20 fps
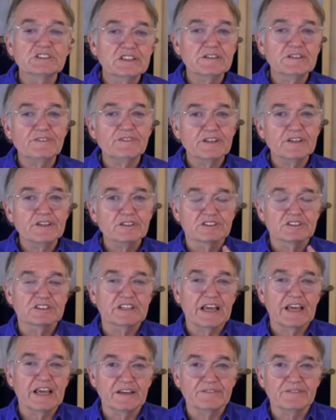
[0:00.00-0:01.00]
she feels
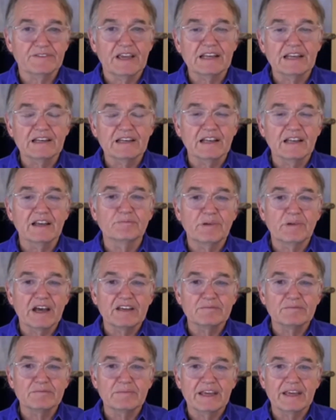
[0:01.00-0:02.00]
safe and loved
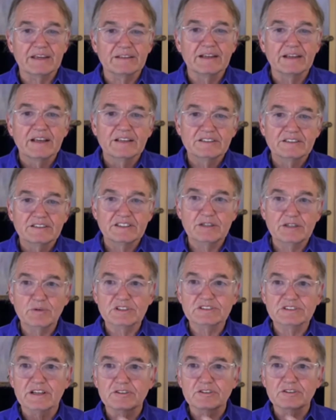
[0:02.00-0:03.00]
by a man, she
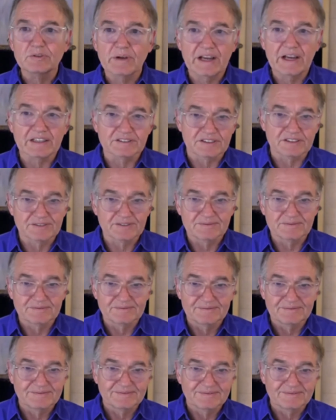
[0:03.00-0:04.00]
wants to undress.
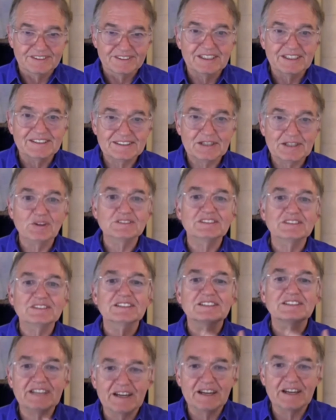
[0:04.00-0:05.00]
She wants to
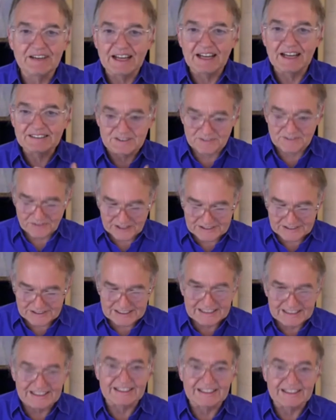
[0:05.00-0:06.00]
share, not just
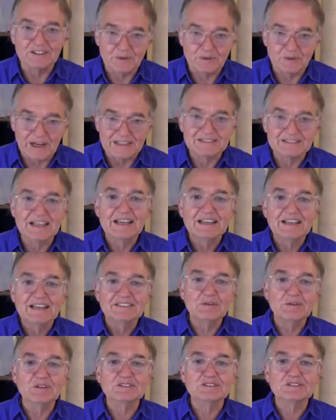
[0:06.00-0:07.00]
physically undress,
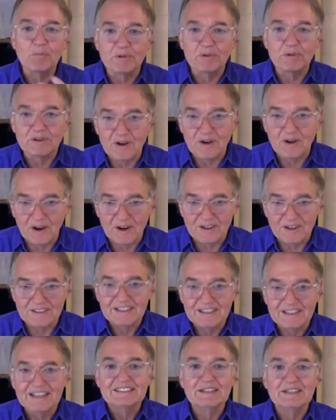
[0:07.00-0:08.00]
she wants to open her
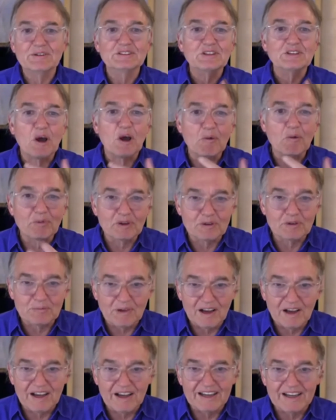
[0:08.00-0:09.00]
heart, she wants to open her
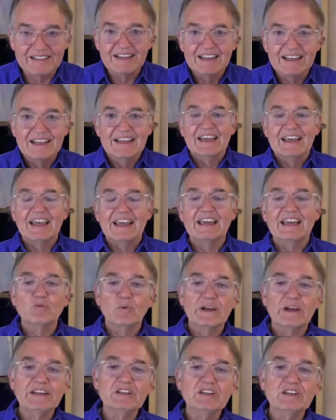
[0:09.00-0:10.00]
mind. And
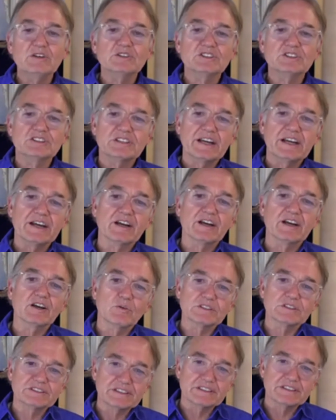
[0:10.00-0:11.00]
when you share
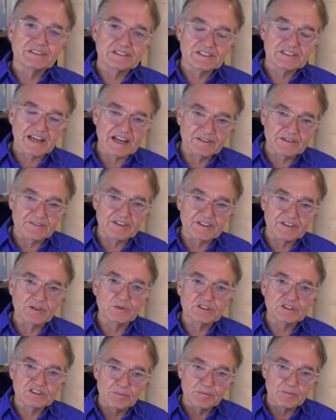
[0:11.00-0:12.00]
what's inside of you
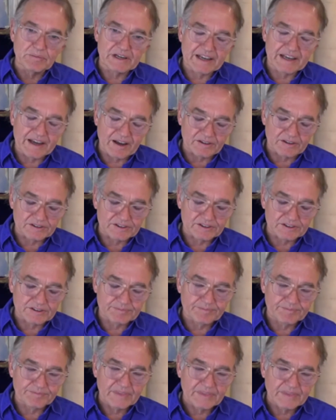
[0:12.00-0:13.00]
with somebody else,
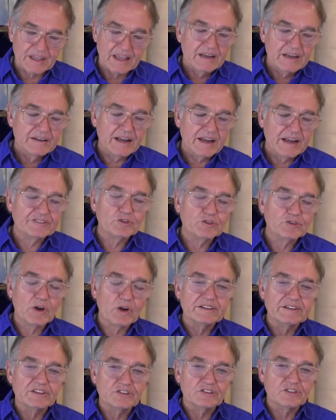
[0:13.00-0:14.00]
not
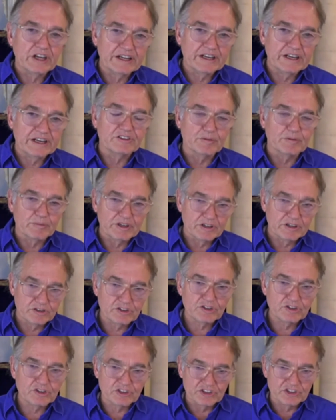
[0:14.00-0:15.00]
trying to change them, but you're
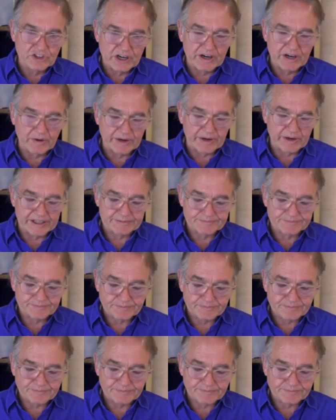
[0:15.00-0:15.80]
just sharing,